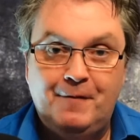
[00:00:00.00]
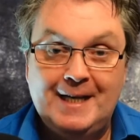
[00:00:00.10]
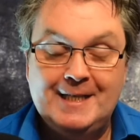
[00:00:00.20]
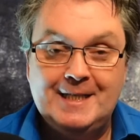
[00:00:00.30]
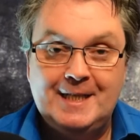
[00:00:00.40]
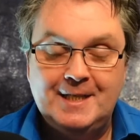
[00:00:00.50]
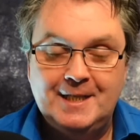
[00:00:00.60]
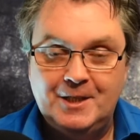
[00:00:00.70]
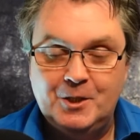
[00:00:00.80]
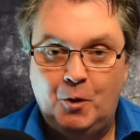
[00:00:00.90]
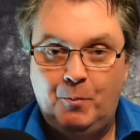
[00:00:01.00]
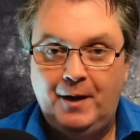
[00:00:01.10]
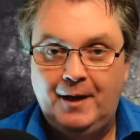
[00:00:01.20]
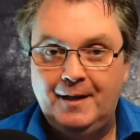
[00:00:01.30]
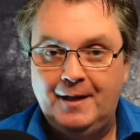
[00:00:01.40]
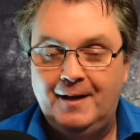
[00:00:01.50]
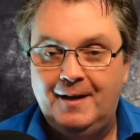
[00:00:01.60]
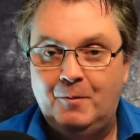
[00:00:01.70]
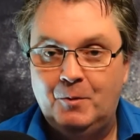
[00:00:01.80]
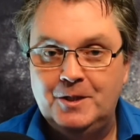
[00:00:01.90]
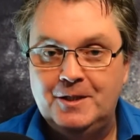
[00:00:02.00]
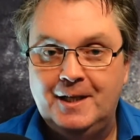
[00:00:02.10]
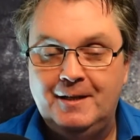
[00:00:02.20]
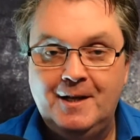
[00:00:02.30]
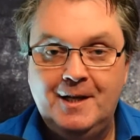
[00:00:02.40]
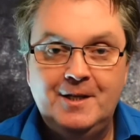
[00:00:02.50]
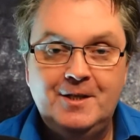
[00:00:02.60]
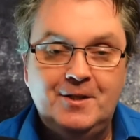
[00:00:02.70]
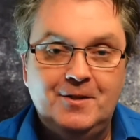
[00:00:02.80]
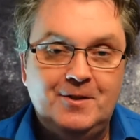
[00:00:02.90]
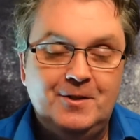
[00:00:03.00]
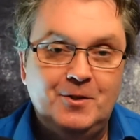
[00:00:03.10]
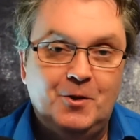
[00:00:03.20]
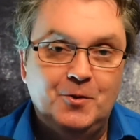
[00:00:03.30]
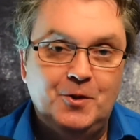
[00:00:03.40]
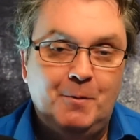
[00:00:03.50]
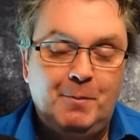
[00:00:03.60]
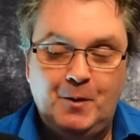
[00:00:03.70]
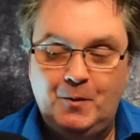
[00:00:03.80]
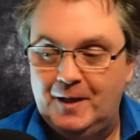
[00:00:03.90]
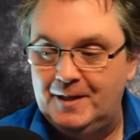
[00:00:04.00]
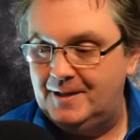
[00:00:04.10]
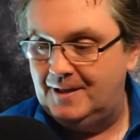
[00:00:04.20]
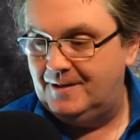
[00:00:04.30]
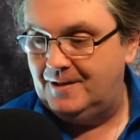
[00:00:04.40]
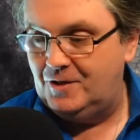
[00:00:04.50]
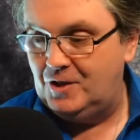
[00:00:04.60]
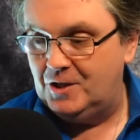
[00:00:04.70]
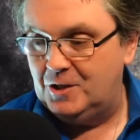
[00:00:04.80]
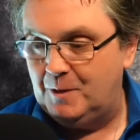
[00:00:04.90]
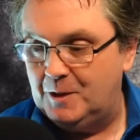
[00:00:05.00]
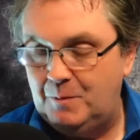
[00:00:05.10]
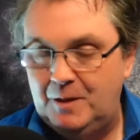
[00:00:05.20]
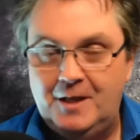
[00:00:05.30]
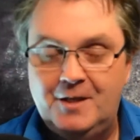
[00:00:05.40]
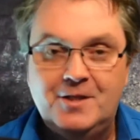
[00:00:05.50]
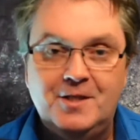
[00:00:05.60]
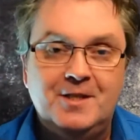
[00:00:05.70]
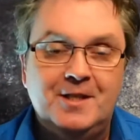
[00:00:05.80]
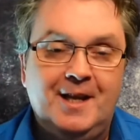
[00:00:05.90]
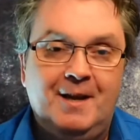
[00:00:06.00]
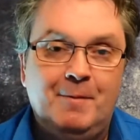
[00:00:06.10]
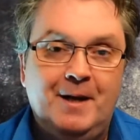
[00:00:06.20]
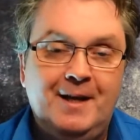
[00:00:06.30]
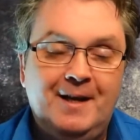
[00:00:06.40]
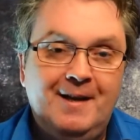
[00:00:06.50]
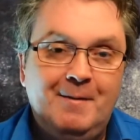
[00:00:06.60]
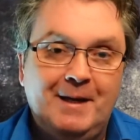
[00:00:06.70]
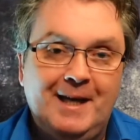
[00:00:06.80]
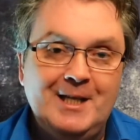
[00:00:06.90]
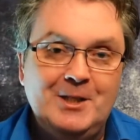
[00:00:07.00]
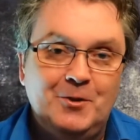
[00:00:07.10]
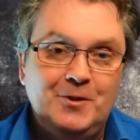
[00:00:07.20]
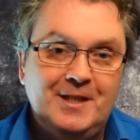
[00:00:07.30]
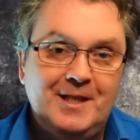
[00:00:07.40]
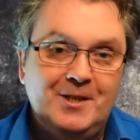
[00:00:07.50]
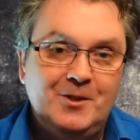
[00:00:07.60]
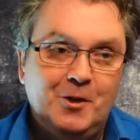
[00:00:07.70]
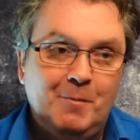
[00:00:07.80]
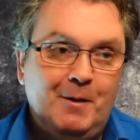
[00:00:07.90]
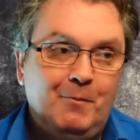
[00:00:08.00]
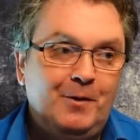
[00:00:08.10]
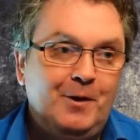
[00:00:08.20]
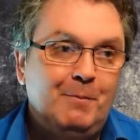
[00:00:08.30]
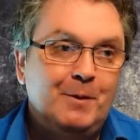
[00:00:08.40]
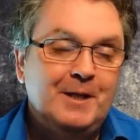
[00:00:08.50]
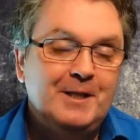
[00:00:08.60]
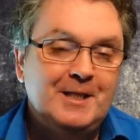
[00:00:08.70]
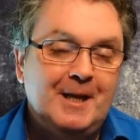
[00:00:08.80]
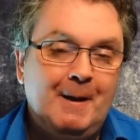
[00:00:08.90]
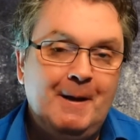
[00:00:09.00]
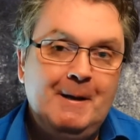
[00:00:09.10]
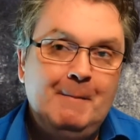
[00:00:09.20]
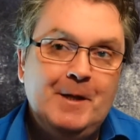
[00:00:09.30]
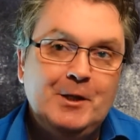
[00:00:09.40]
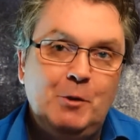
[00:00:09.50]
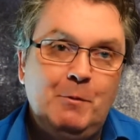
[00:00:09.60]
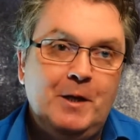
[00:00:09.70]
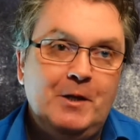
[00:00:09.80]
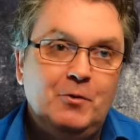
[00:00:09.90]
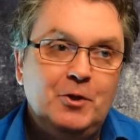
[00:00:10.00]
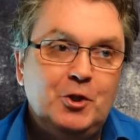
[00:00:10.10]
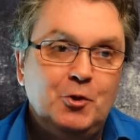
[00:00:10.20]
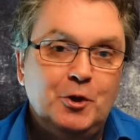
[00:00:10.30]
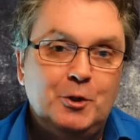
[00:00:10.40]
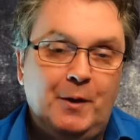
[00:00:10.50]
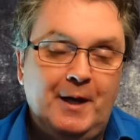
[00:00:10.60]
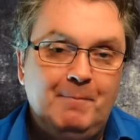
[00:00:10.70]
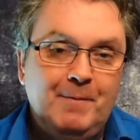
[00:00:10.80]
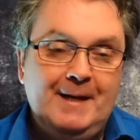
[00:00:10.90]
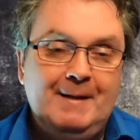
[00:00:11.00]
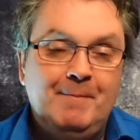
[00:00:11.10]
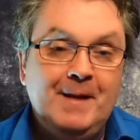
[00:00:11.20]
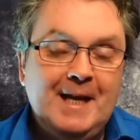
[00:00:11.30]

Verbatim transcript: fascinating topic that I wanted to to to talk to you about and to to share some experiences and get my my guest on today to talk about it with you. But it's uh, it's going to be one of those shows where I